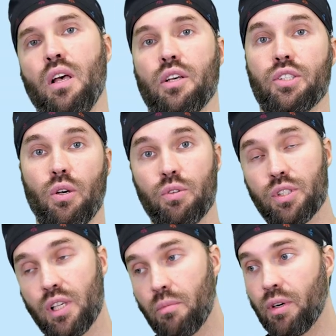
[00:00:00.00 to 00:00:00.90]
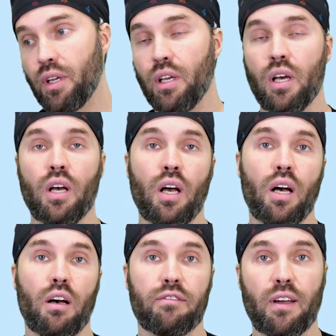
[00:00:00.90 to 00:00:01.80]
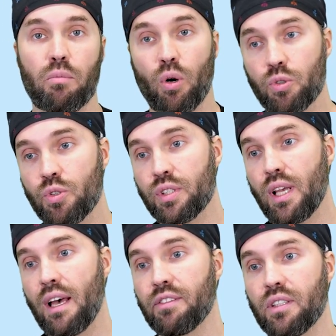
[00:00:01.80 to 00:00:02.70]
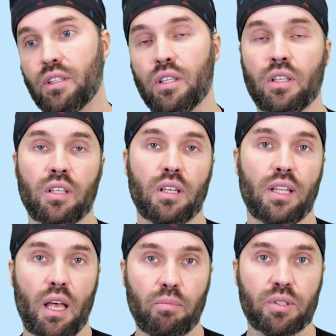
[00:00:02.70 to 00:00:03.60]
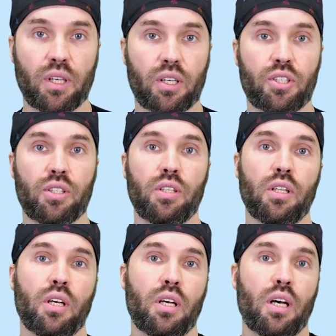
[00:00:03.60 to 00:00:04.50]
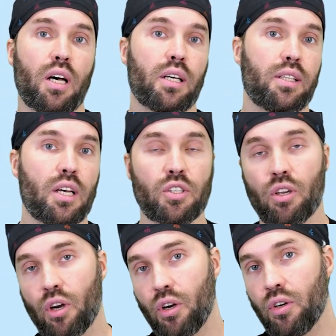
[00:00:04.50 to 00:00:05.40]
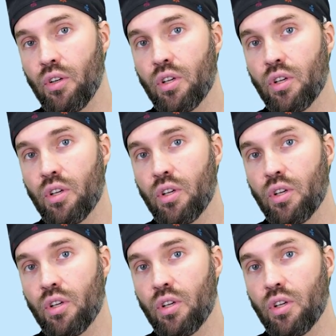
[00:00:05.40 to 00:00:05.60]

So in summary, fibrosis after liposuction does occur.